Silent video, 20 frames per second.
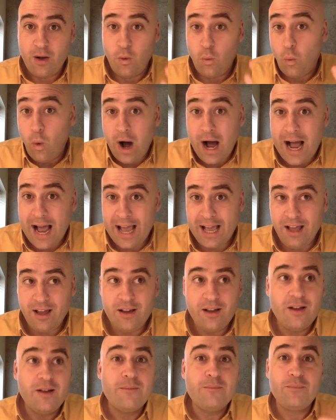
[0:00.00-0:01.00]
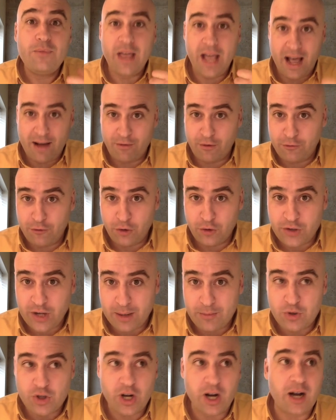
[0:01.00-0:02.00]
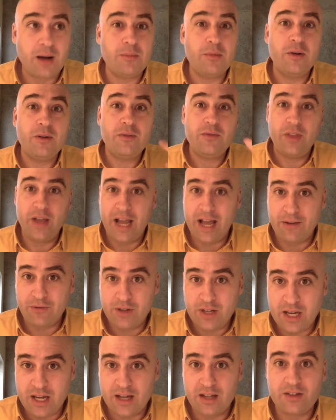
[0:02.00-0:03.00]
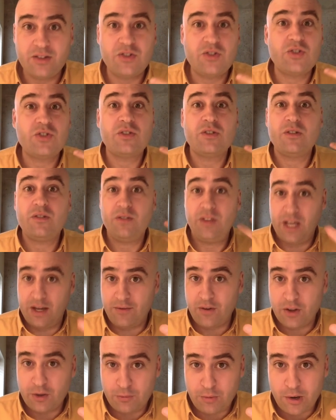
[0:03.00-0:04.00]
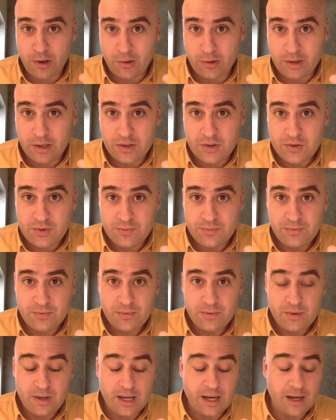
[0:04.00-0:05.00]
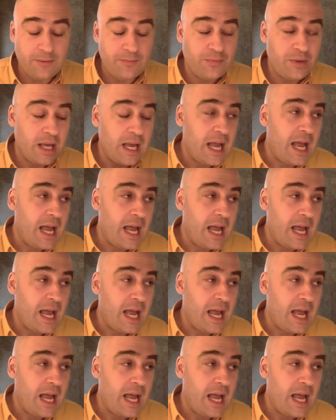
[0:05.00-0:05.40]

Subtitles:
Why? They have a full-time job. They have kids. They have other priorities. Yeah?